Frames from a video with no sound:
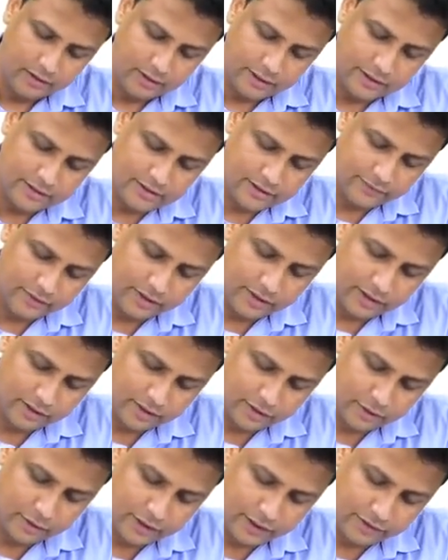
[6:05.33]
And somewhere
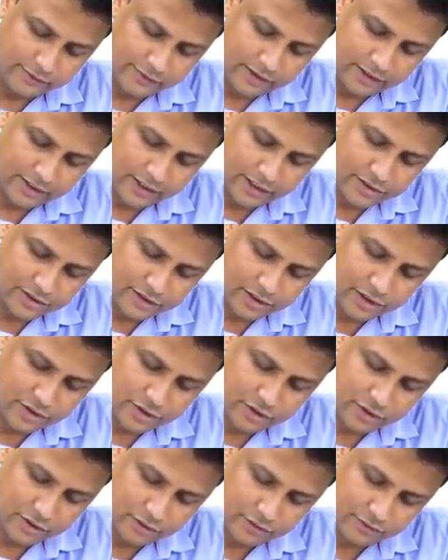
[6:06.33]
here you are having the
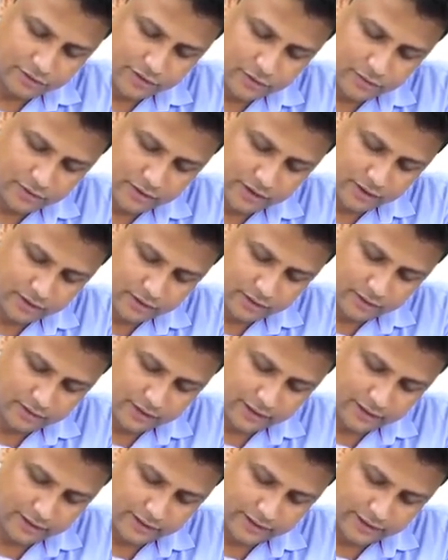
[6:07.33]
extension of this one here,
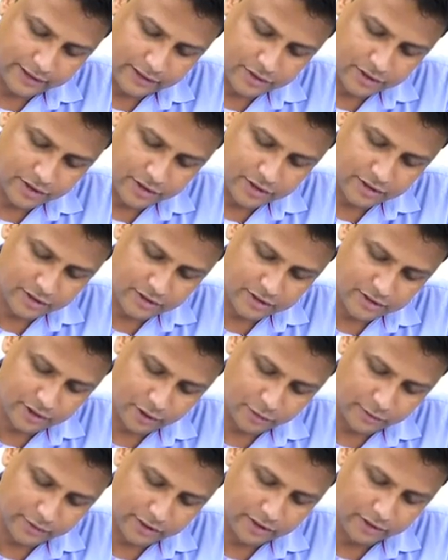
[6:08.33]
and that extension is said
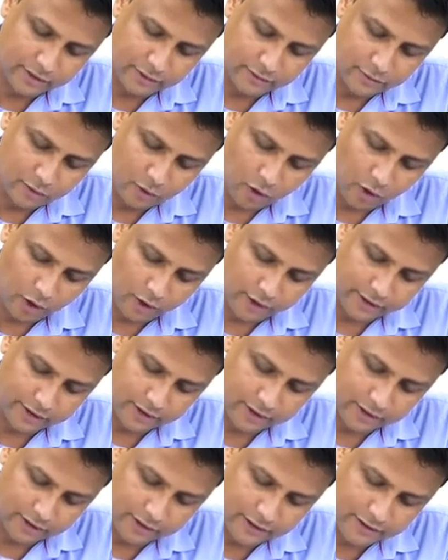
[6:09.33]
to be the
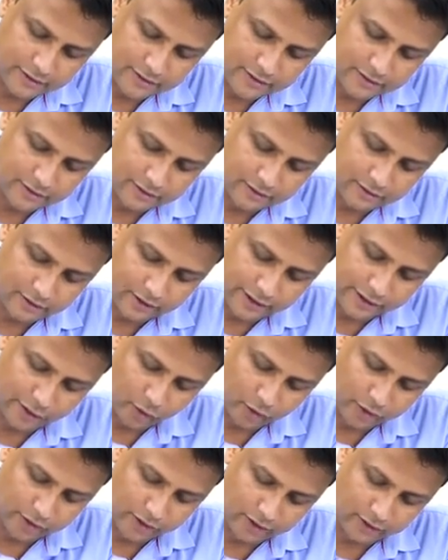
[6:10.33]
auricle, guys, right
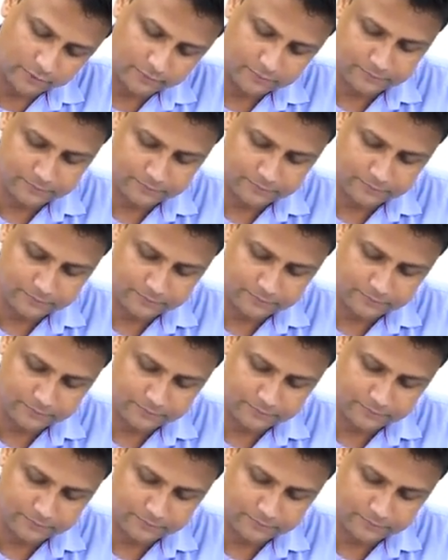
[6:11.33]
auricle.